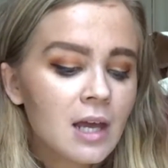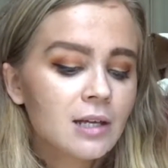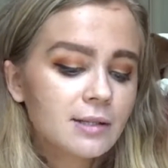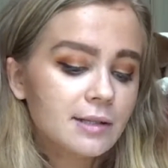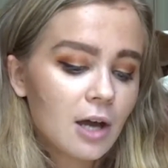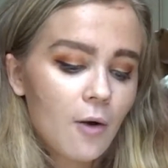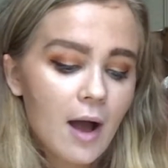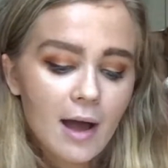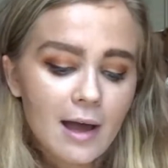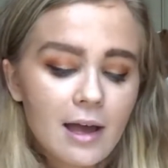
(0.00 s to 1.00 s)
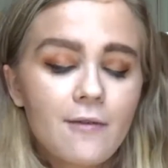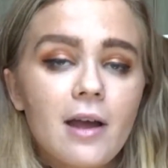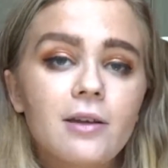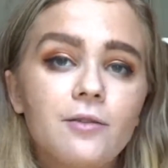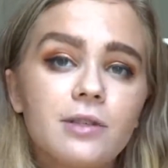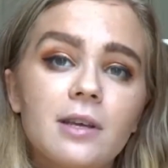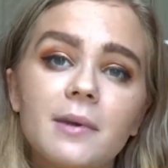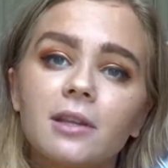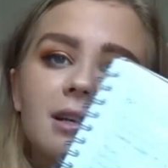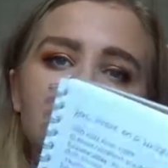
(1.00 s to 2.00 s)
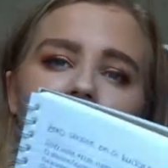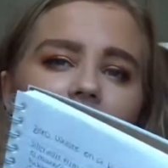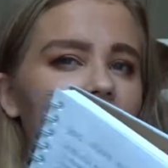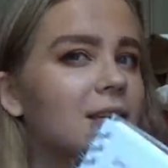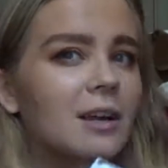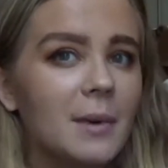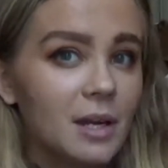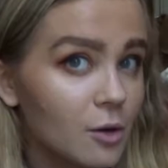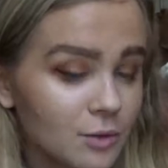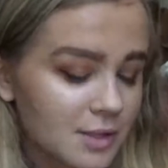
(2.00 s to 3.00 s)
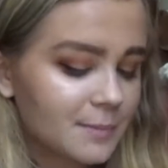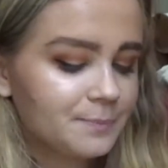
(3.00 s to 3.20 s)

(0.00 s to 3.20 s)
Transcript: So if you see me looking down, I'm looking down at my notes.